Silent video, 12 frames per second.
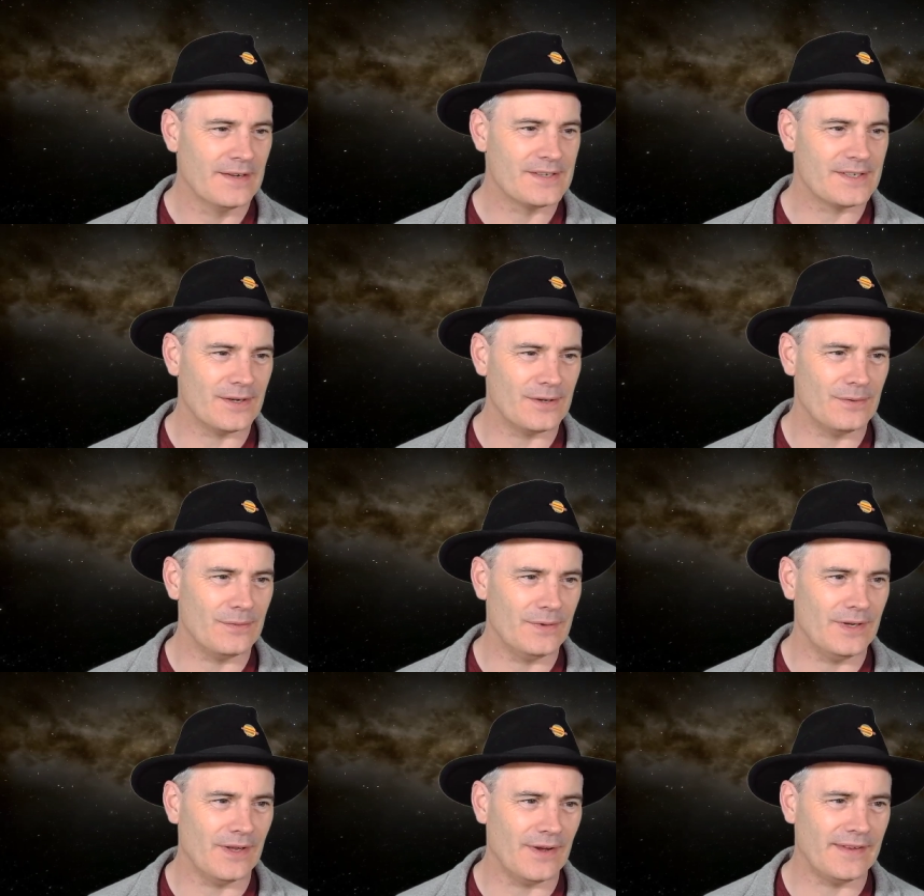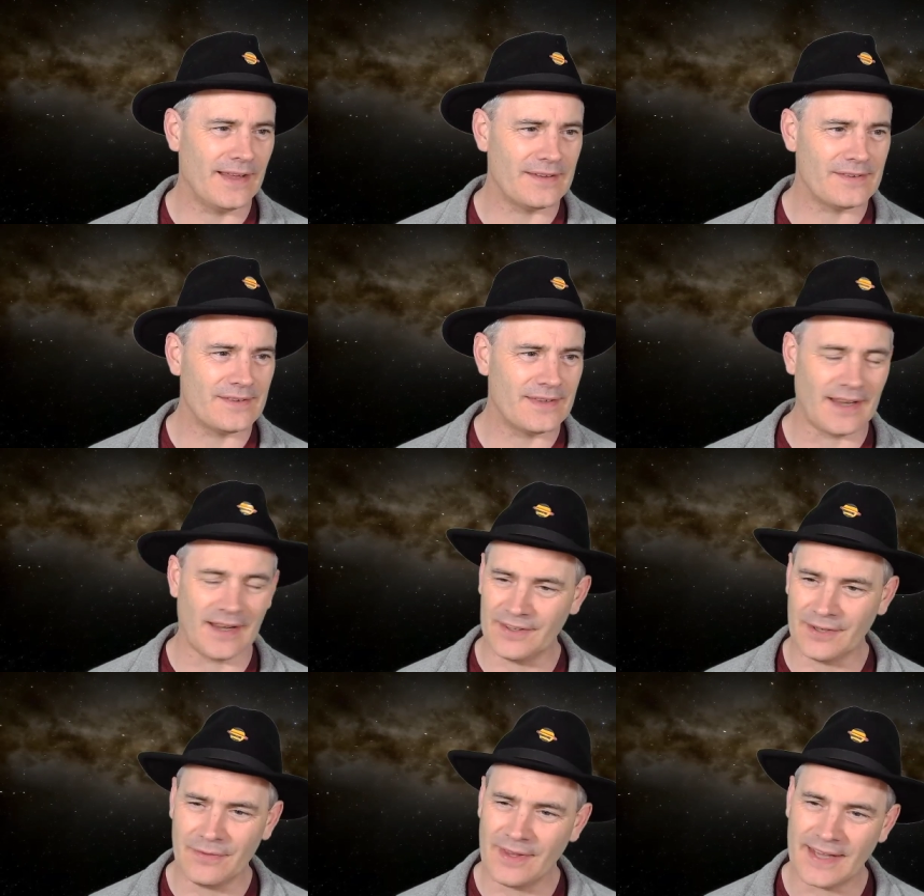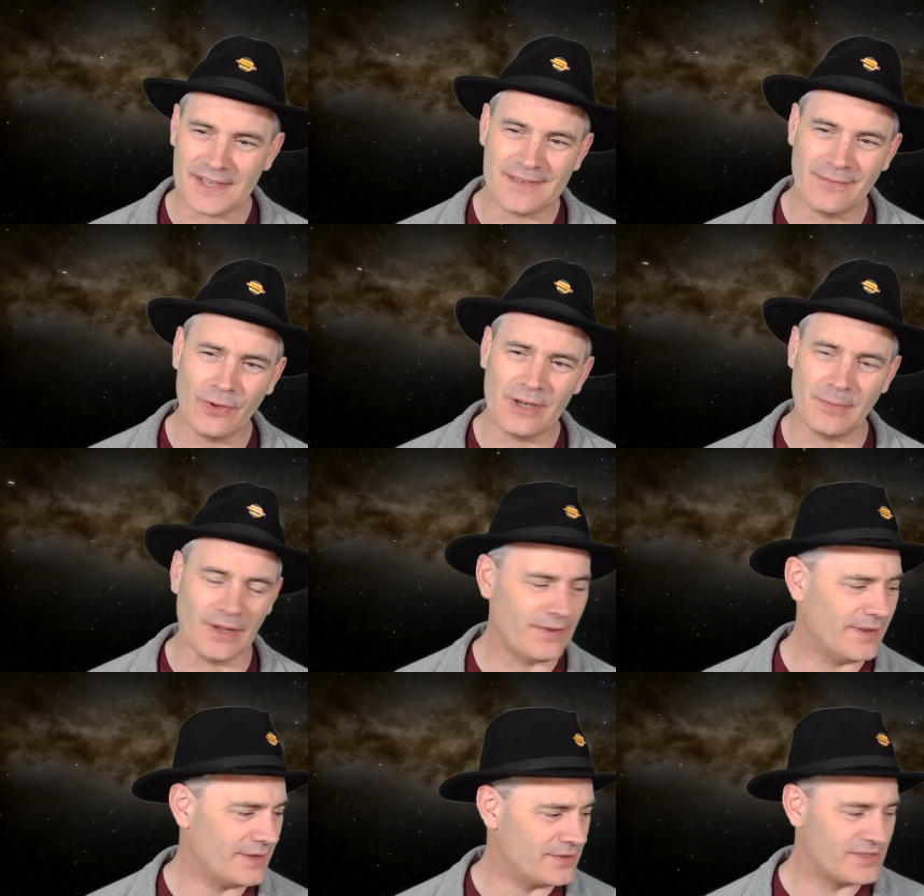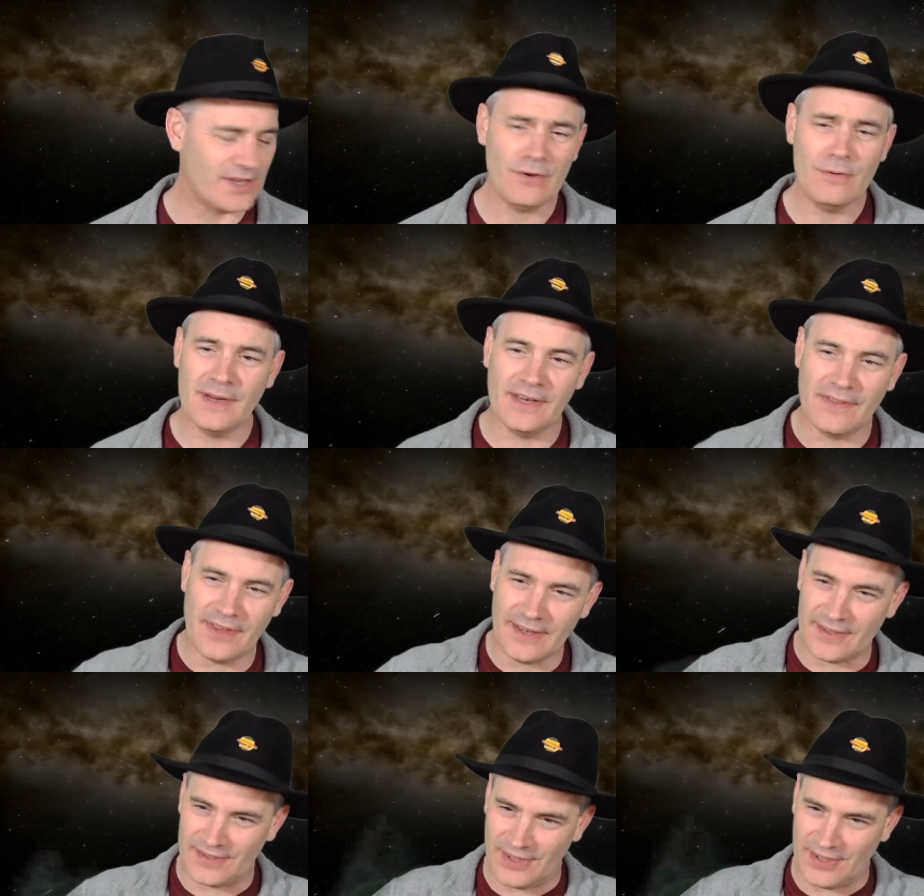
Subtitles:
So and that I don't think that's avoidable. I think there's so many things